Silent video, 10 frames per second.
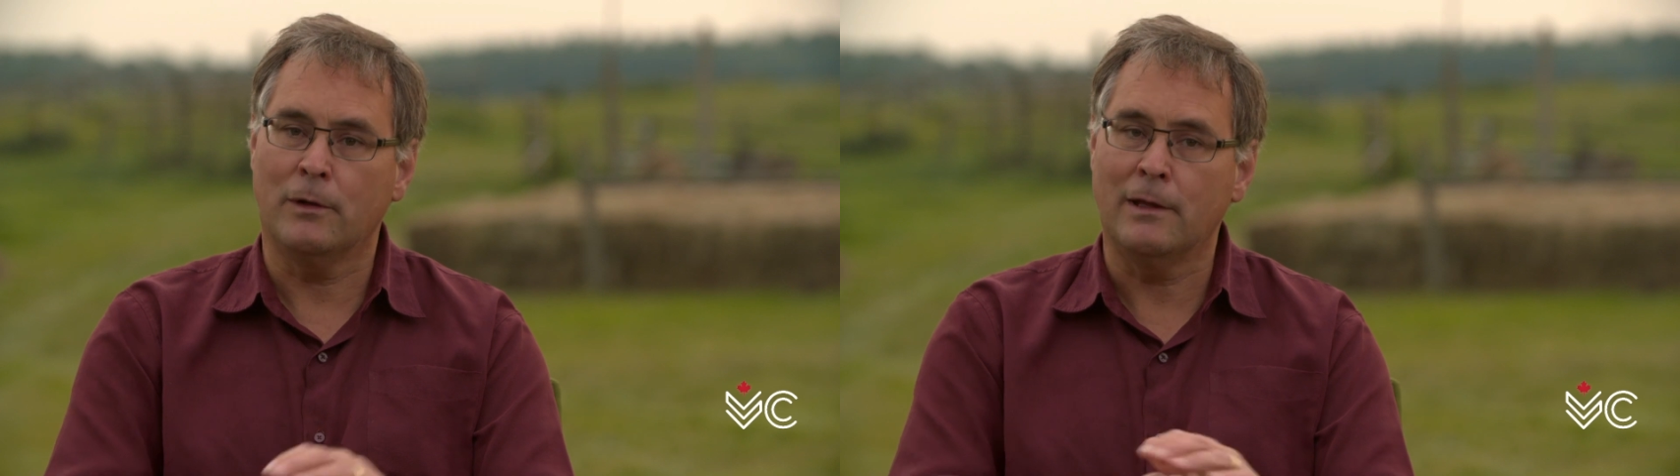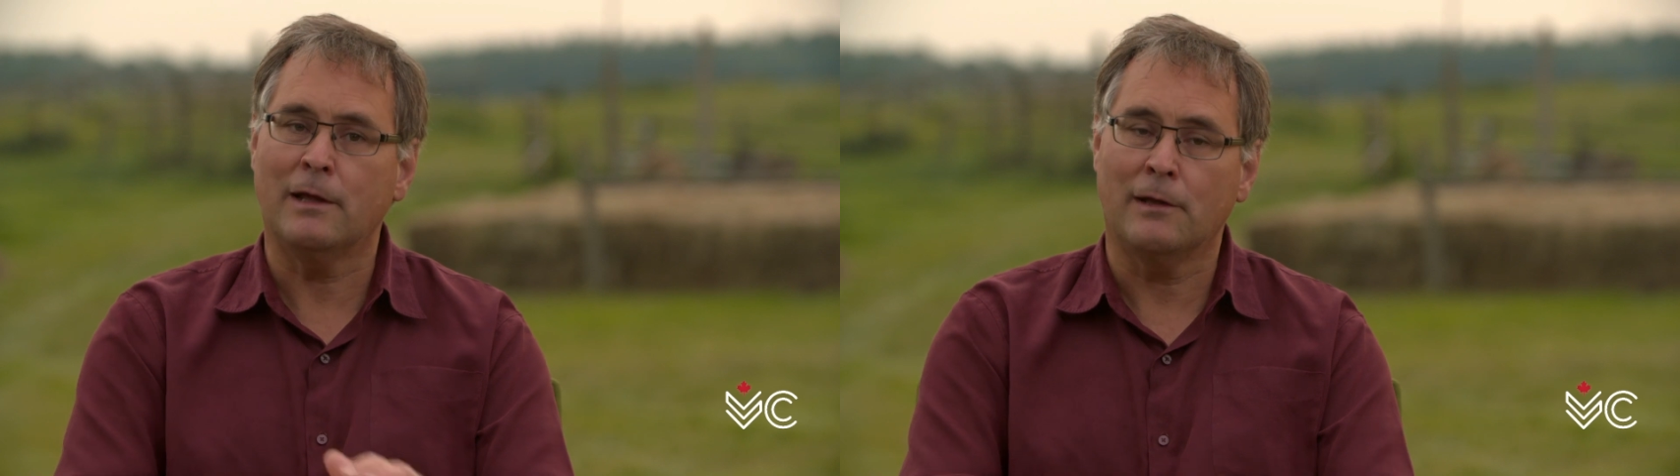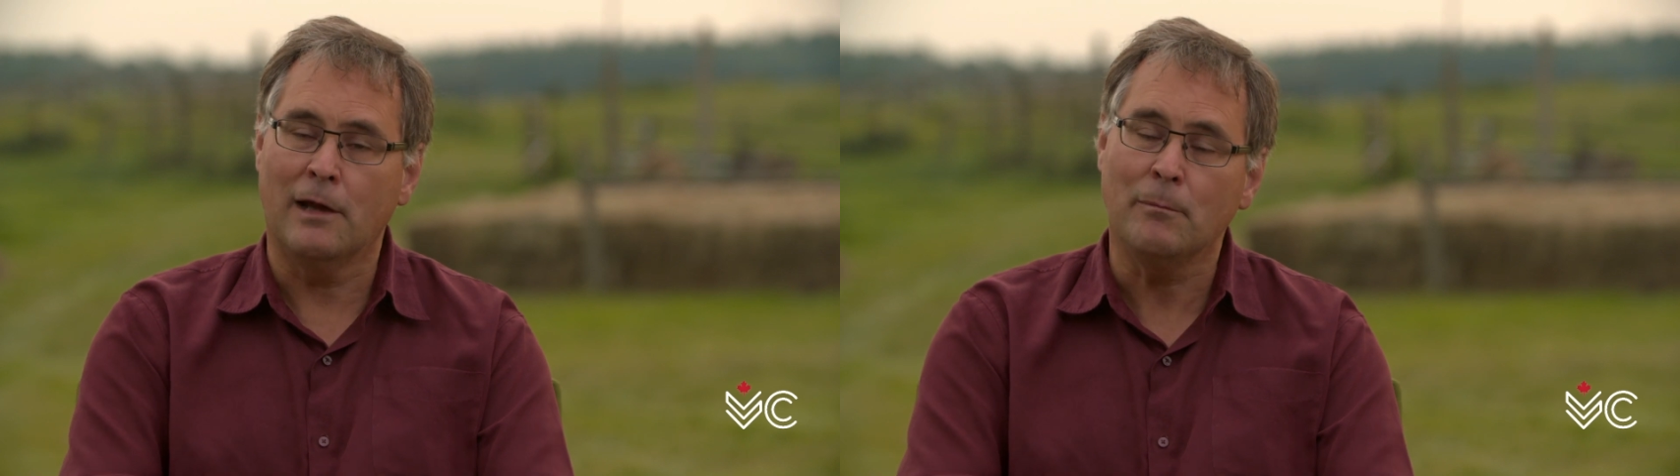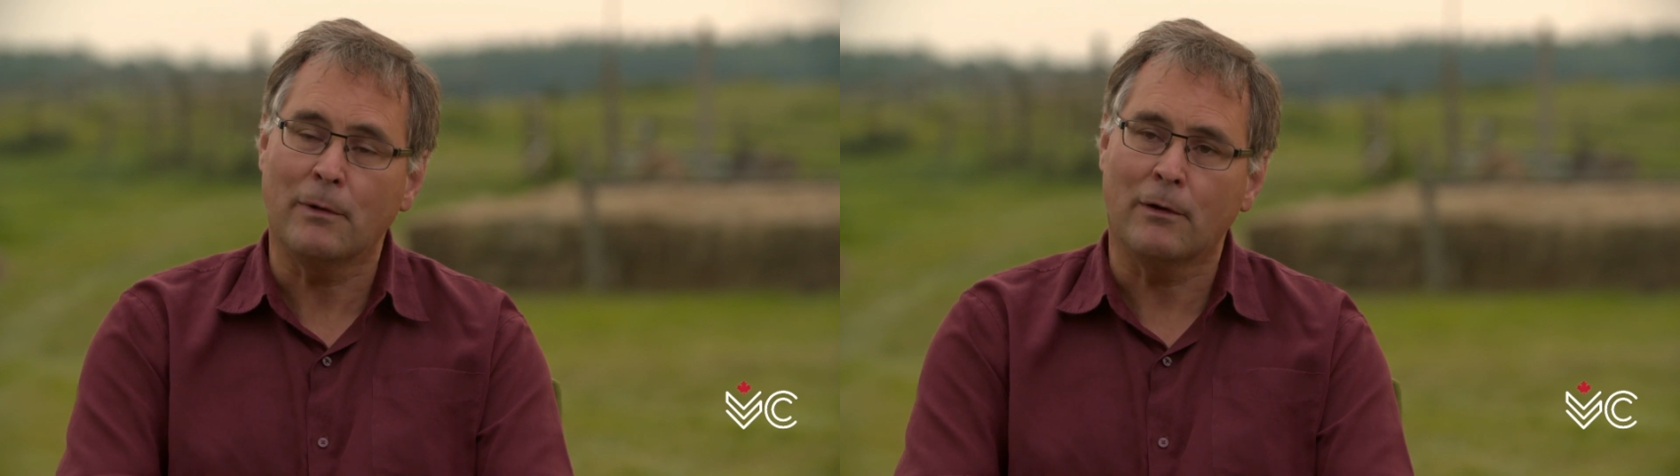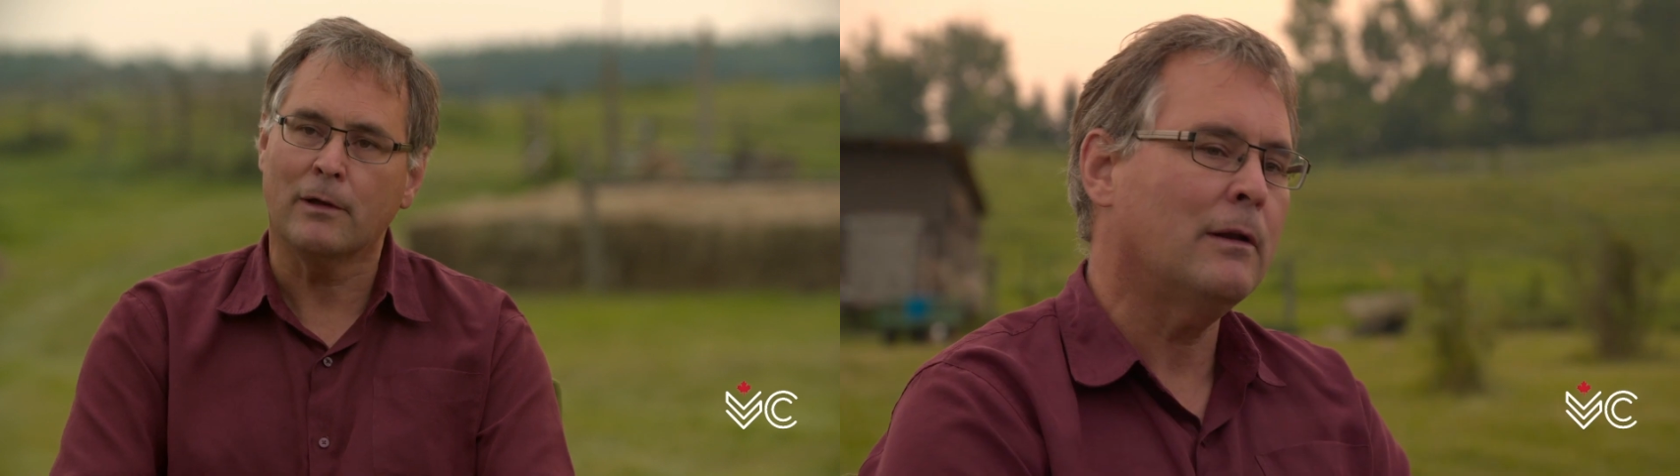or in that time
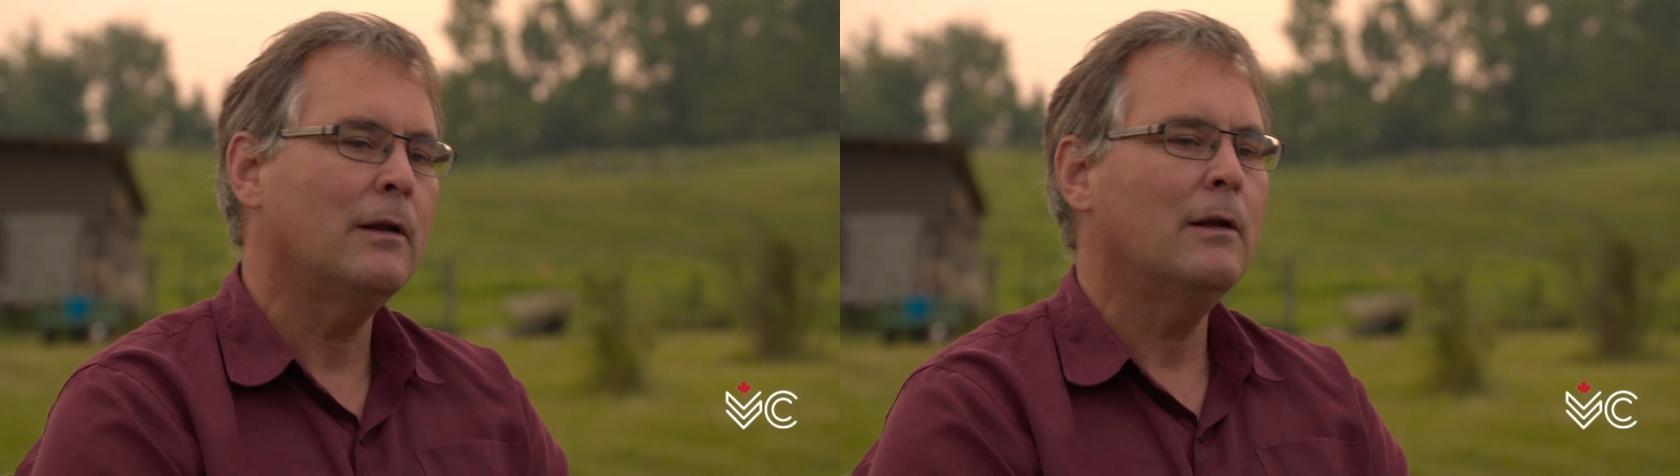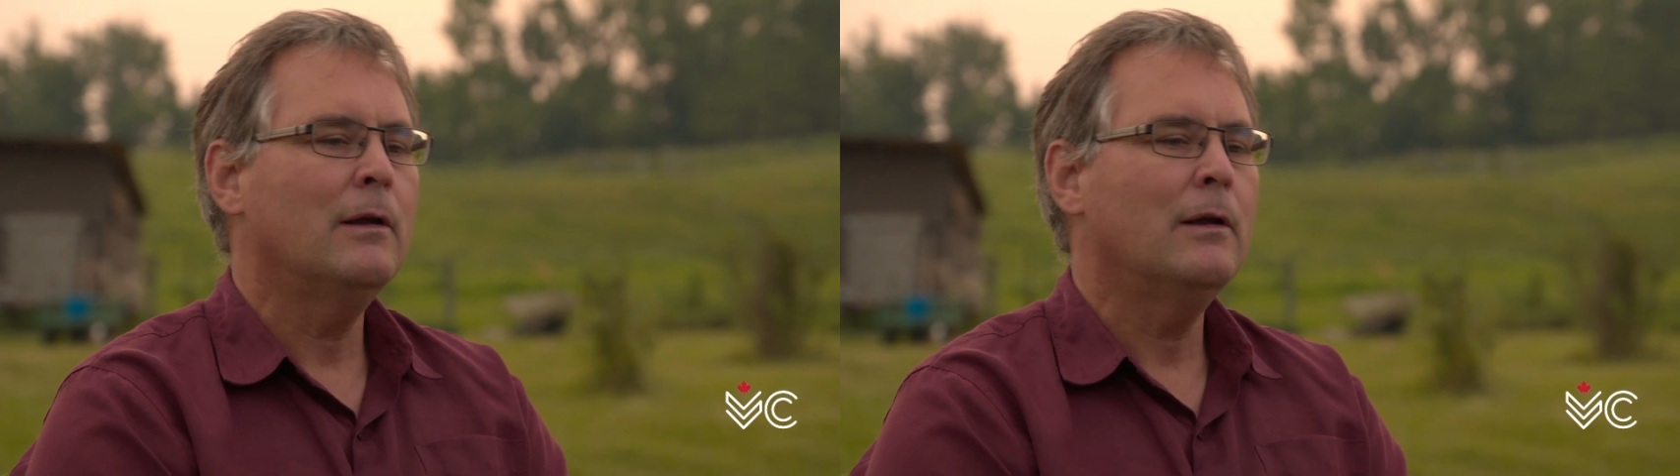period,